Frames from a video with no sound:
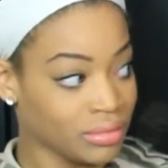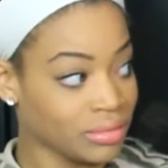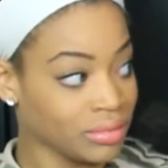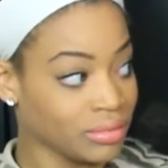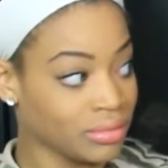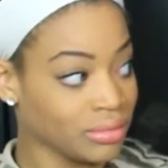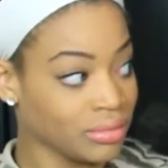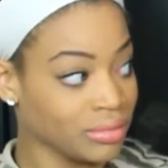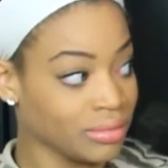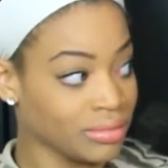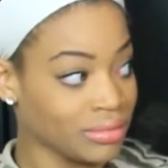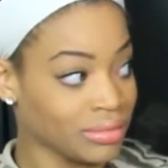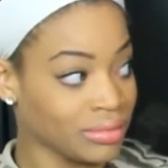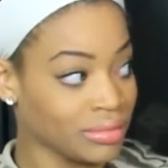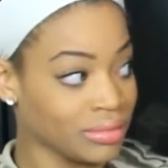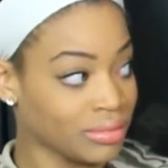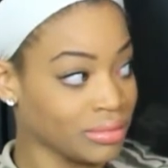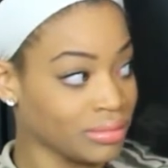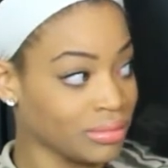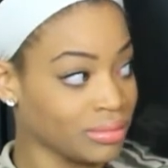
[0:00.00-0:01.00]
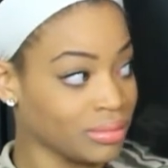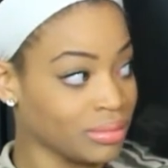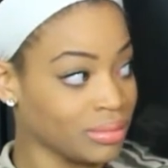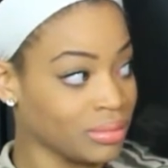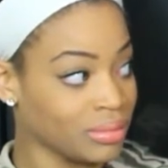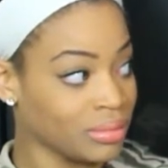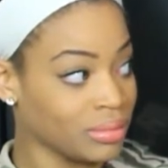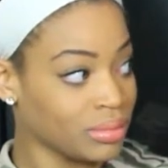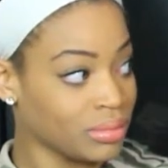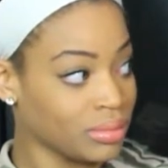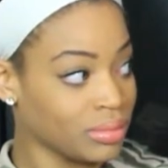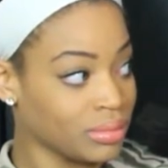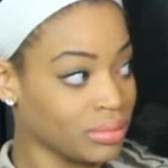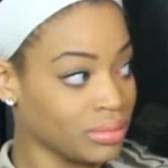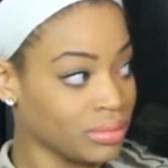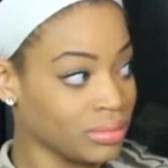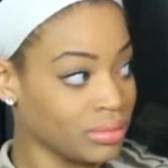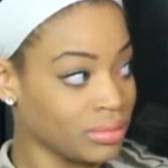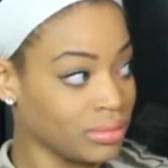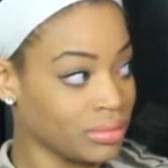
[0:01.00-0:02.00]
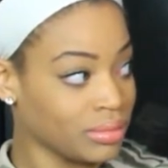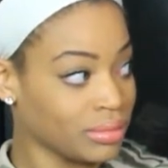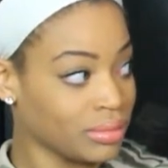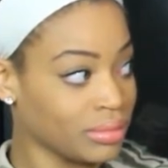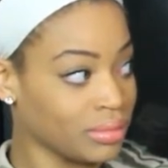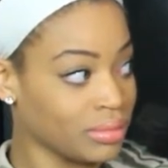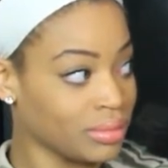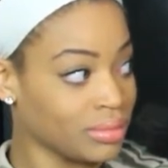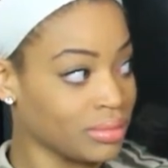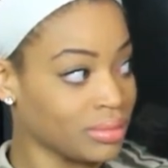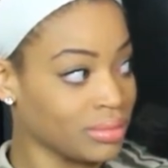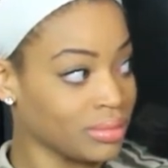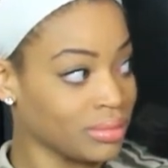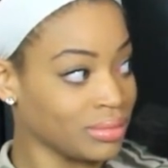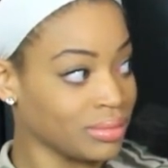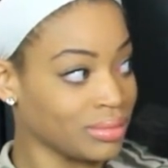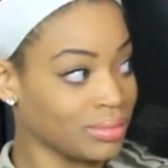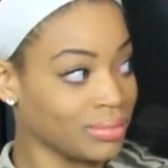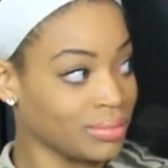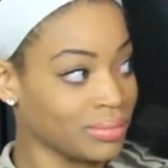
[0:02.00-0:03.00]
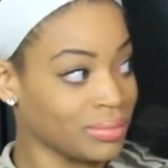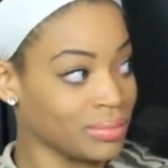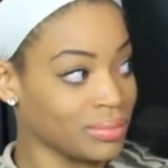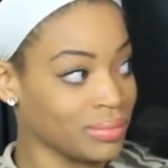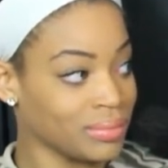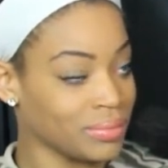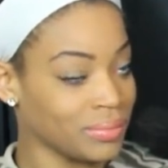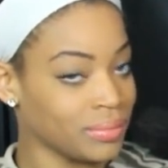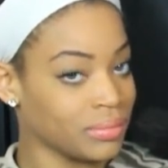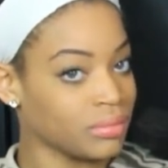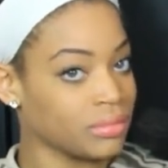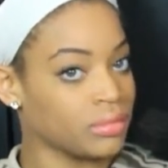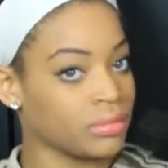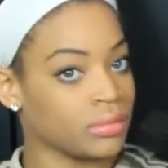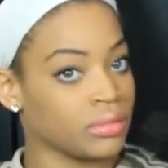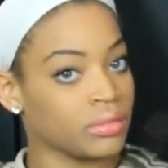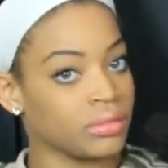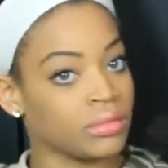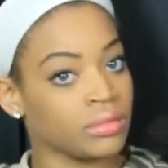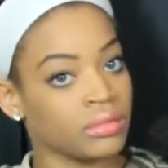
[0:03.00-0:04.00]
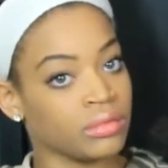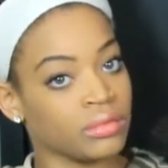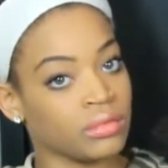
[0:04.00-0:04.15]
(silent)